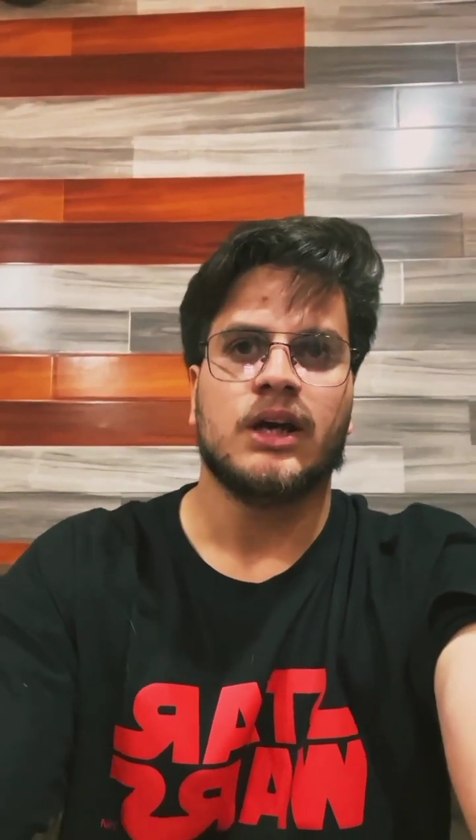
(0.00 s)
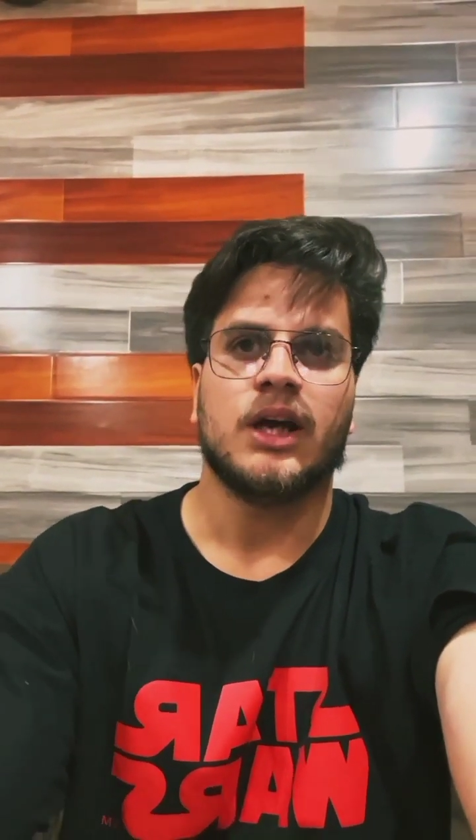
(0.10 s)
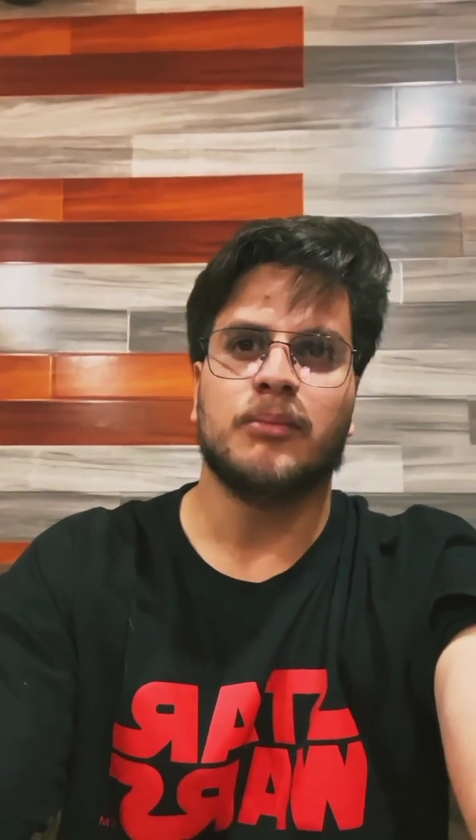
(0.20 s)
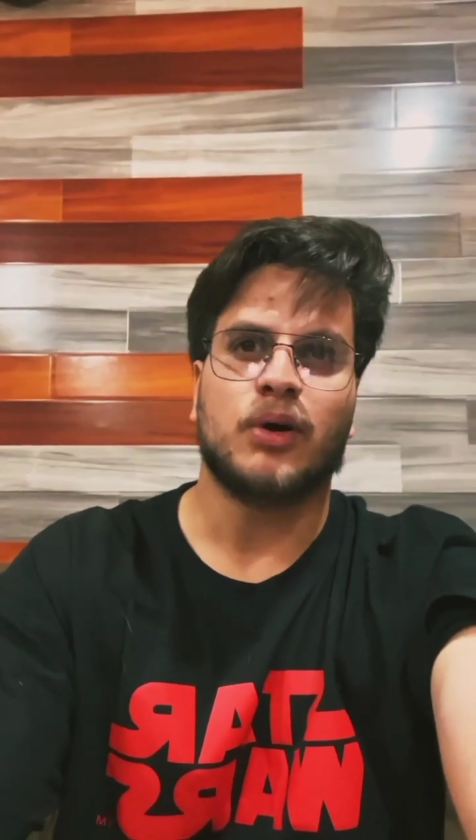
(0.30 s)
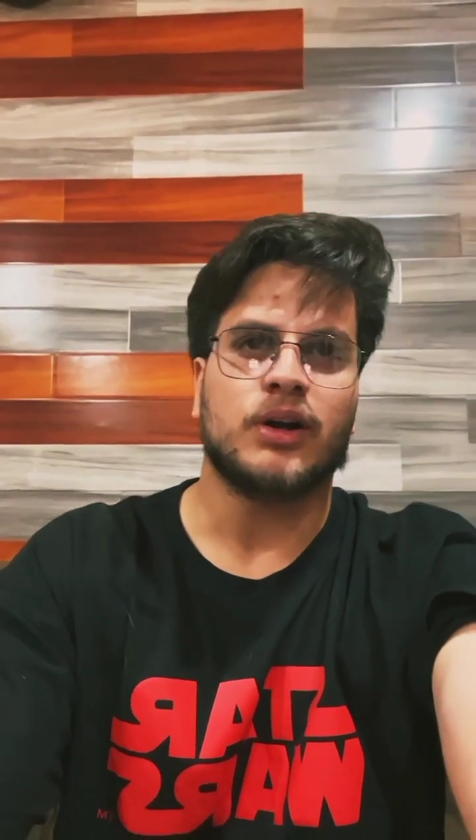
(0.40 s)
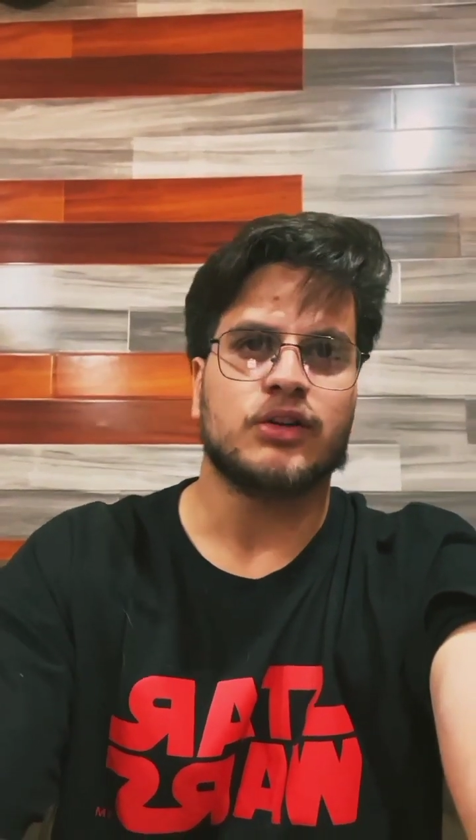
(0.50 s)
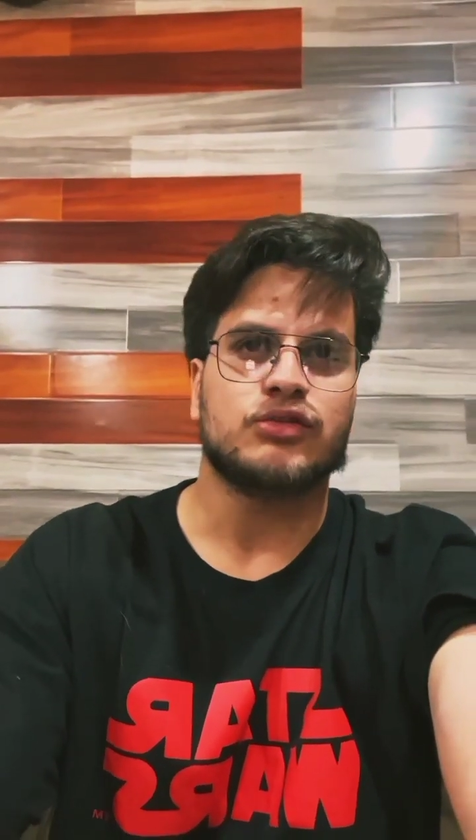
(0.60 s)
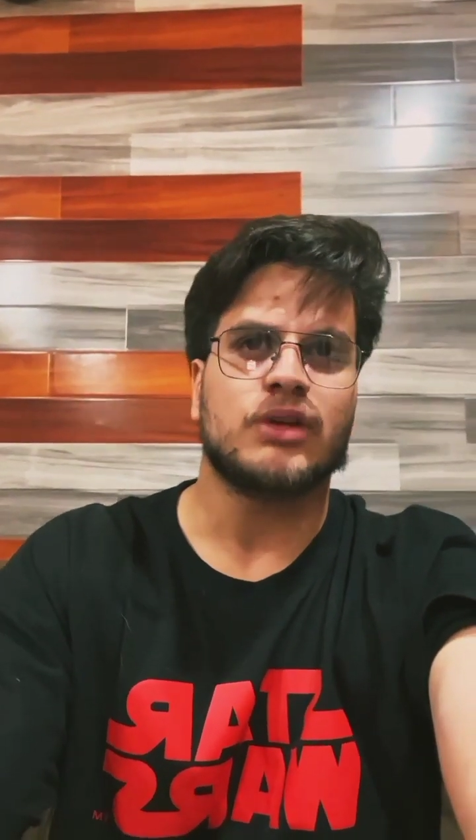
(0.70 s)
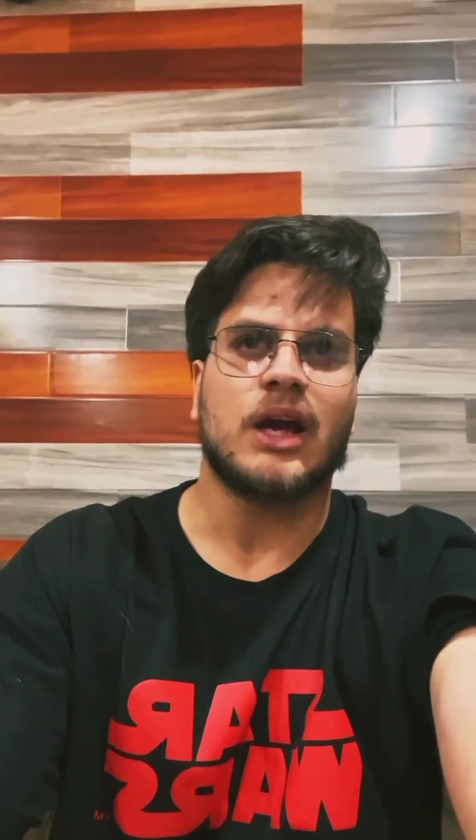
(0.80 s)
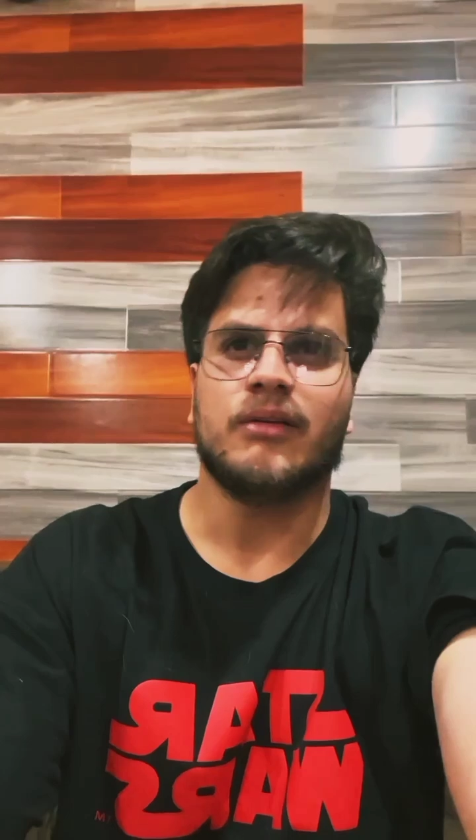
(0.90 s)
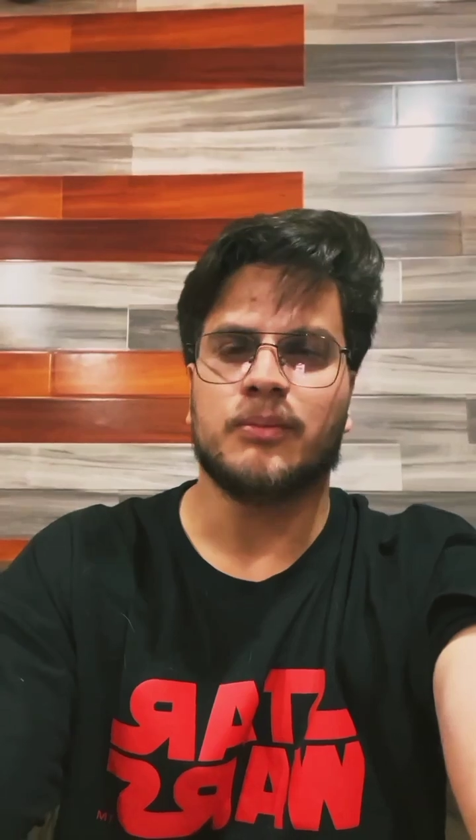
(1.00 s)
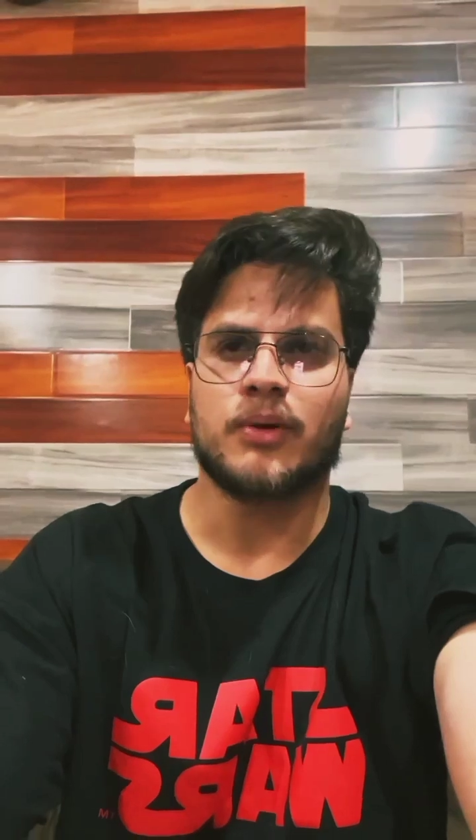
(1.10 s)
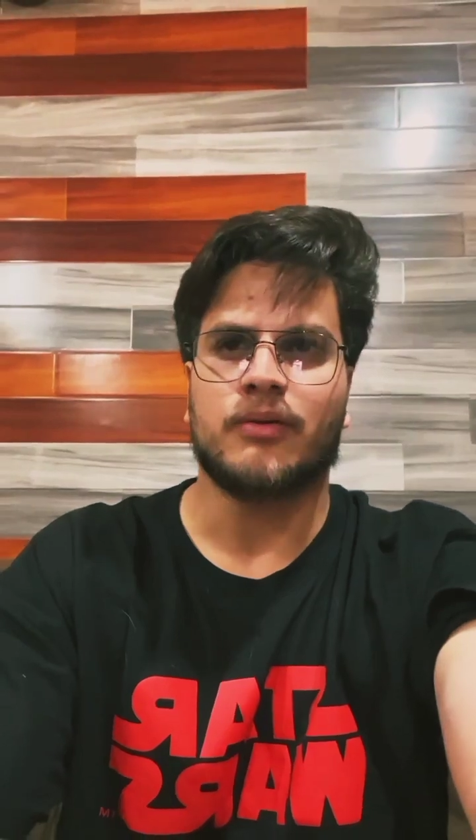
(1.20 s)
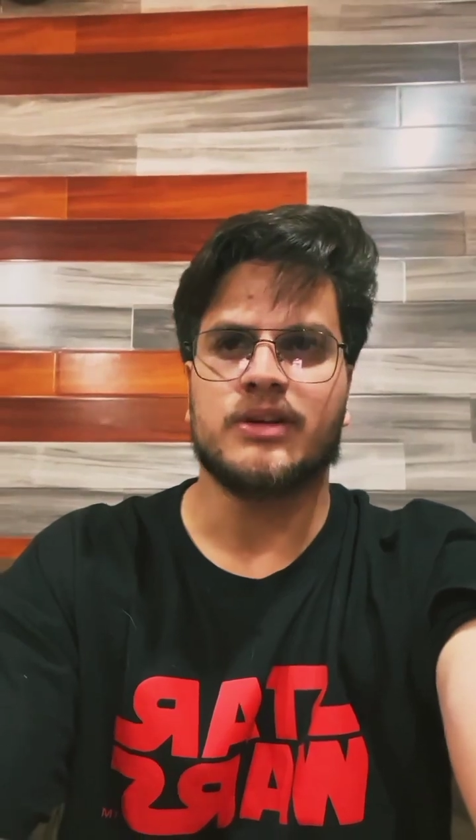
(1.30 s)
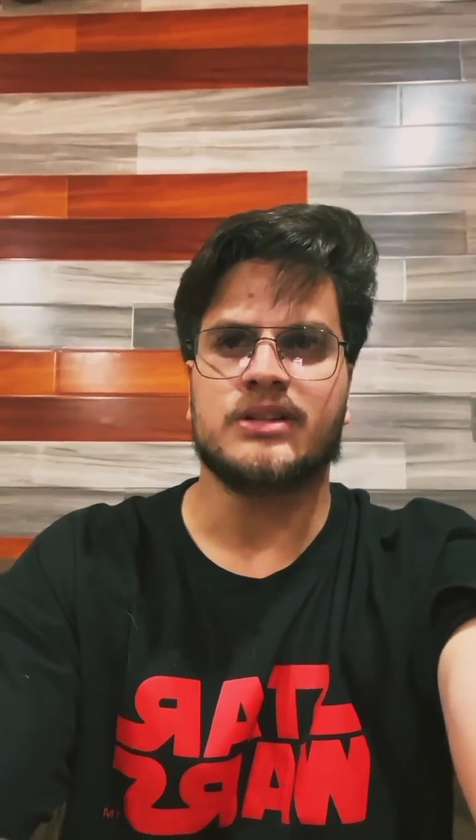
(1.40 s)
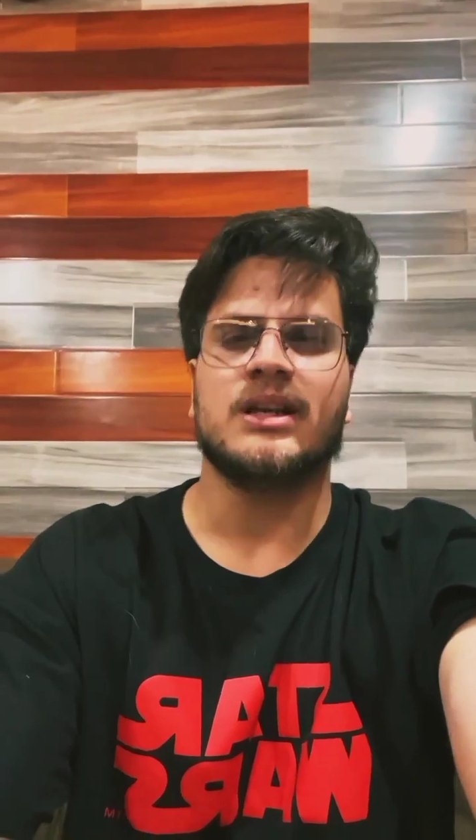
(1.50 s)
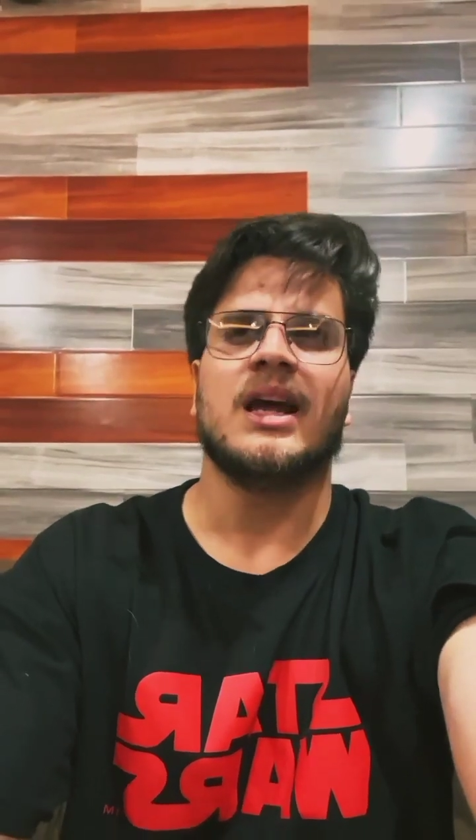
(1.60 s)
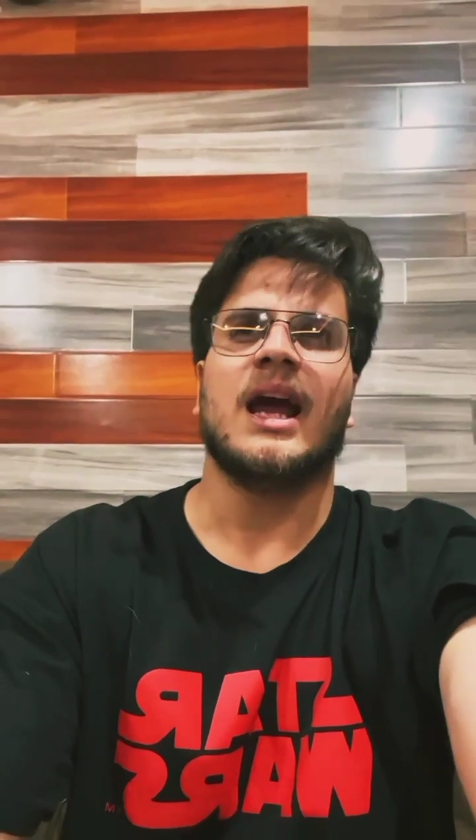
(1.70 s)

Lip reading: importance to every profession.